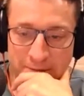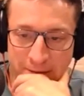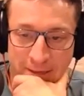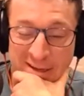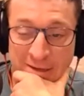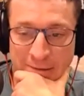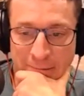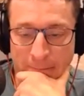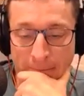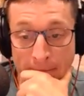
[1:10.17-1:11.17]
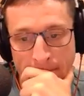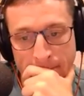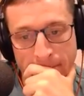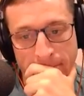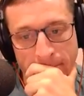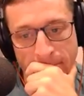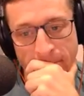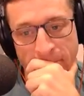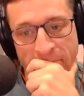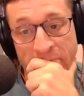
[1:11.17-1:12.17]

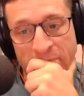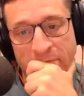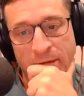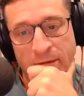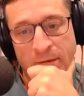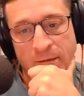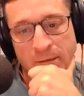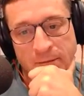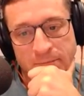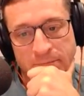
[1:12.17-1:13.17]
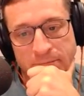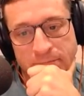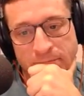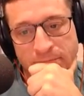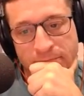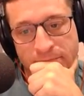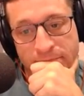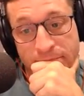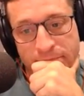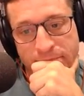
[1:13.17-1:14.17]

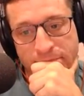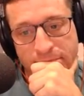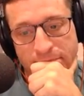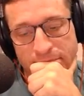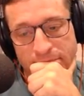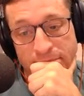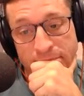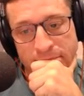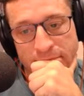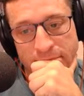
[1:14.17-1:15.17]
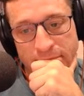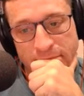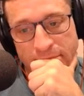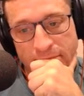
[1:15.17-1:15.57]
This person isn't speaking.